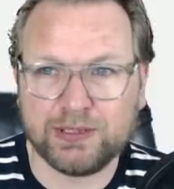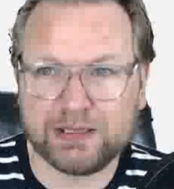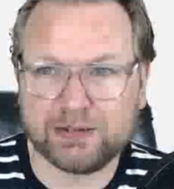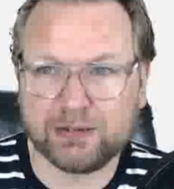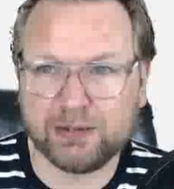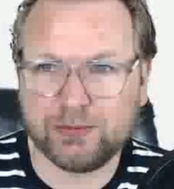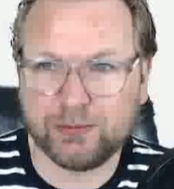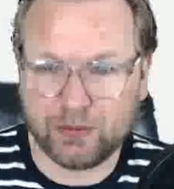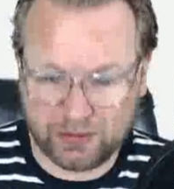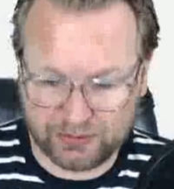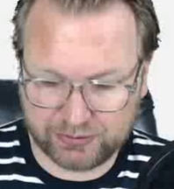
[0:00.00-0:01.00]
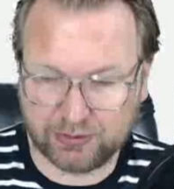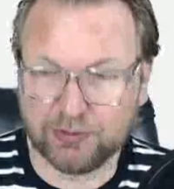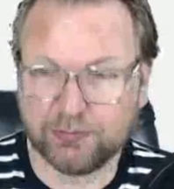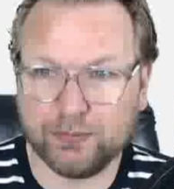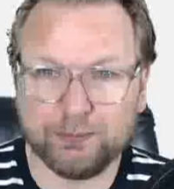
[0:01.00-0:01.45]
Let's search for
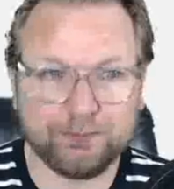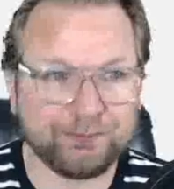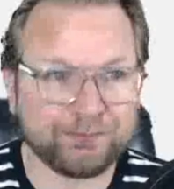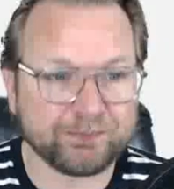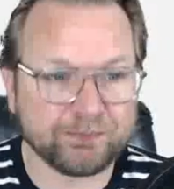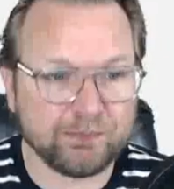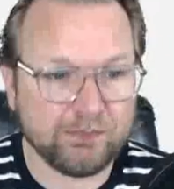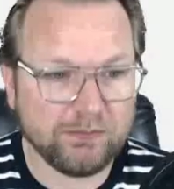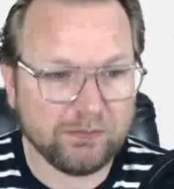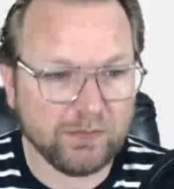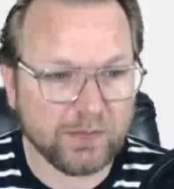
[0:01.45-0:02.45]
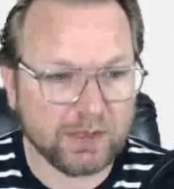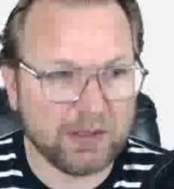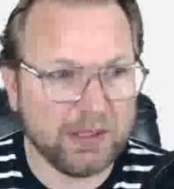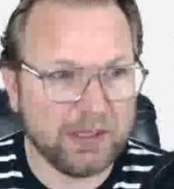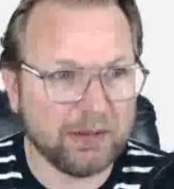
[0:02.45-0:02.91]
Ostroff.
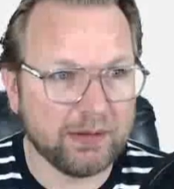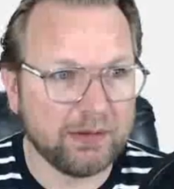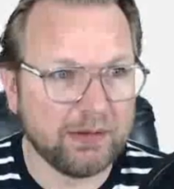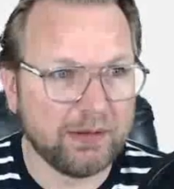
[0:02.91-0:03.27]
Here.